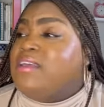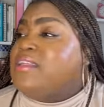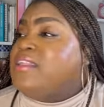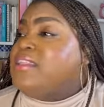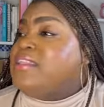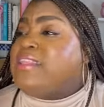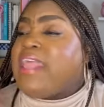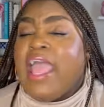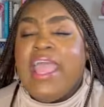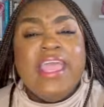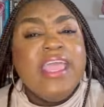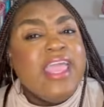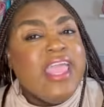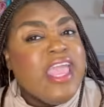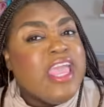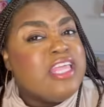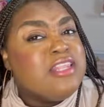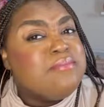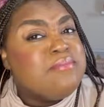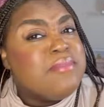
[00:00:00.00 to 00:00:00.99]
They
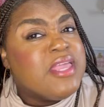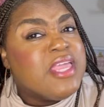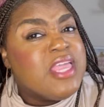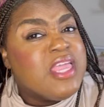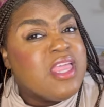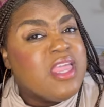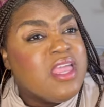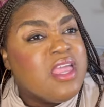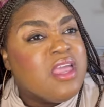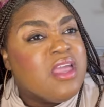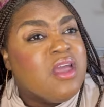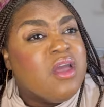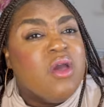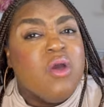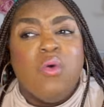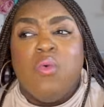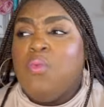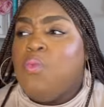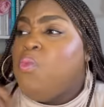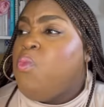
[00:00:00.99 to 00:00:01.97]
hit me
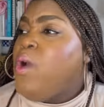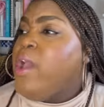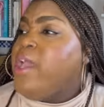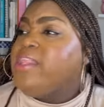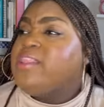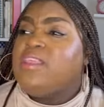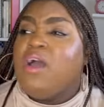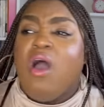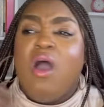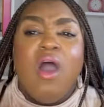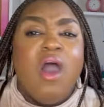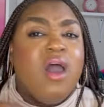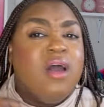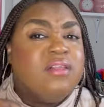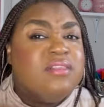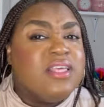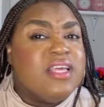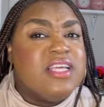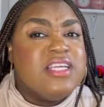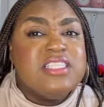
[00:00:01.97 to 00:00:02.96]
with all
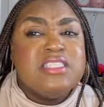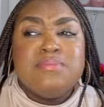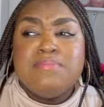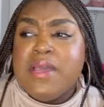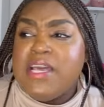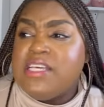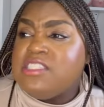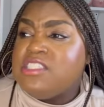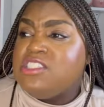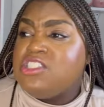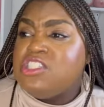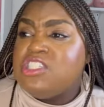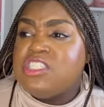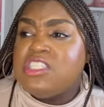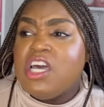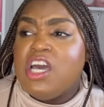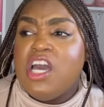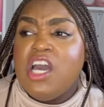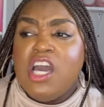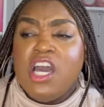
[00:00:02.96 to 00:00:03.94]
these messages
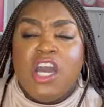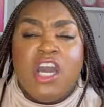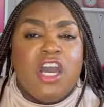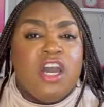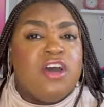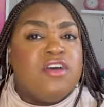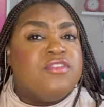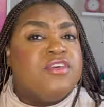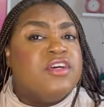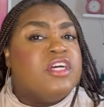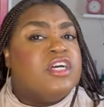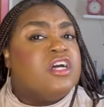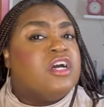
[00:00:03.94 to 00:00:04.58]
of